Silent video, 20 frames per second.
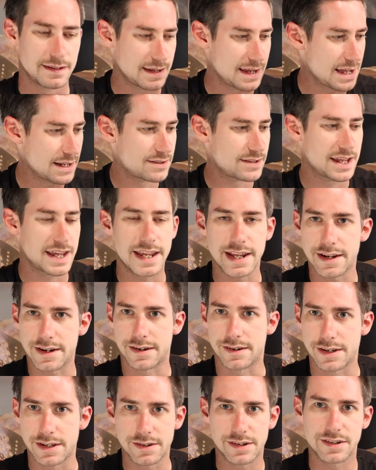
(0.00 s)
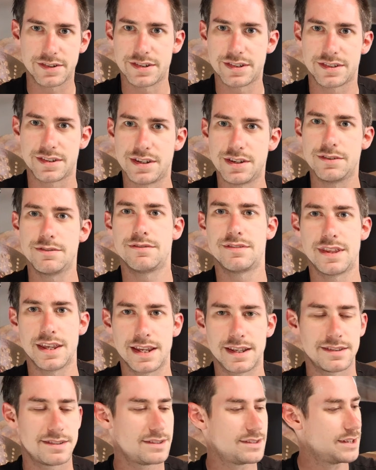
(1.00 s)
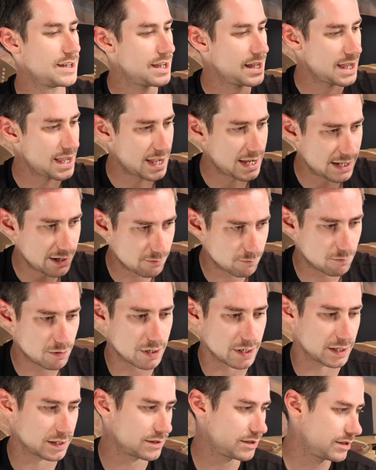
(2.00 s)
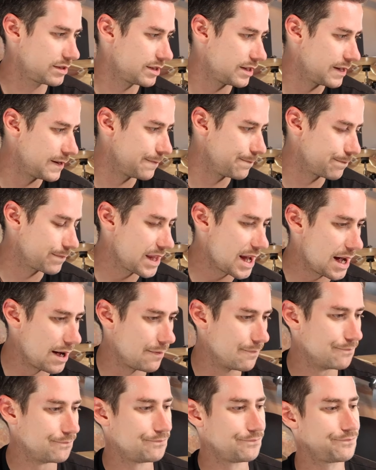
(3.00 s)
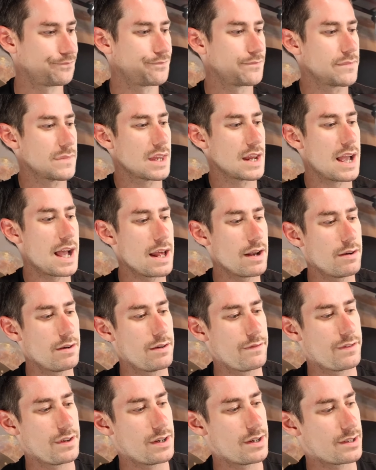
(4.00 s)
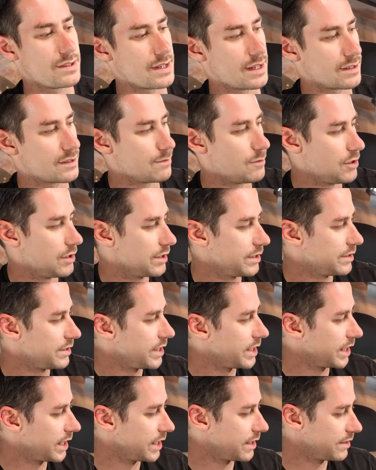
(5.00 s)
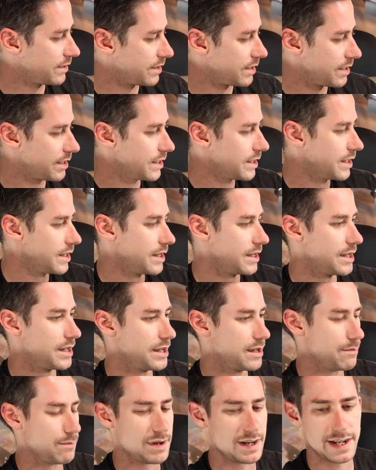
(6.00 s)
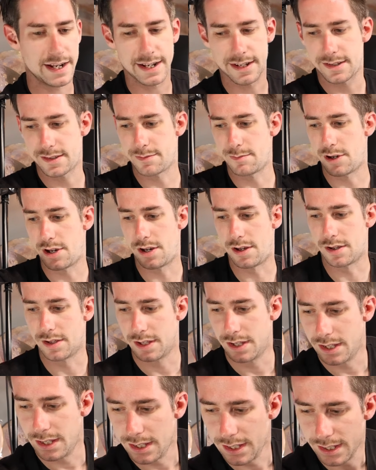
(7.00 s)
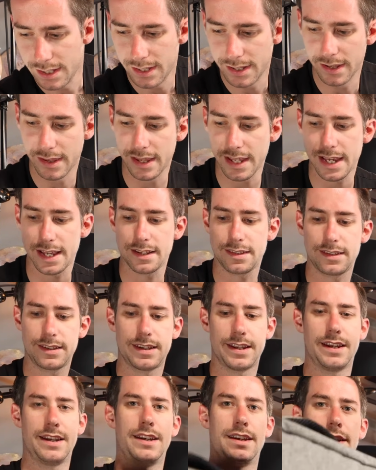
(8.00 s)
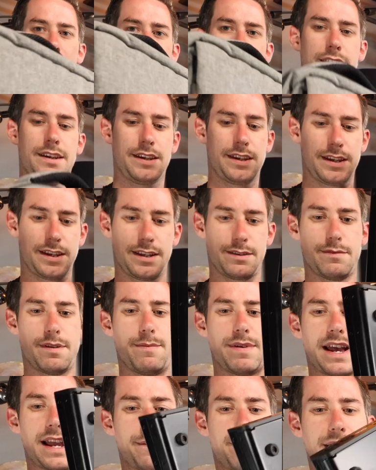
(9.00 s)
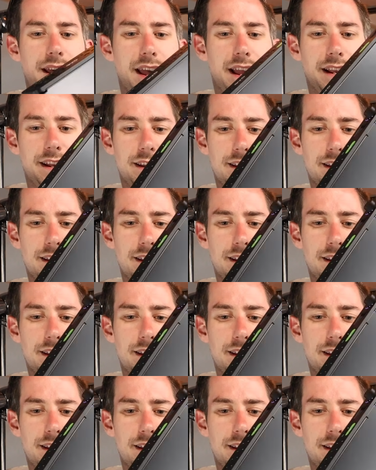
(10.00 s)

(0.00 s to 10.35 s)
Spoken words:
it's here, you can just use this and it works. Now, I don't know if you notice how small this thing is, but it is small. This is my backpack,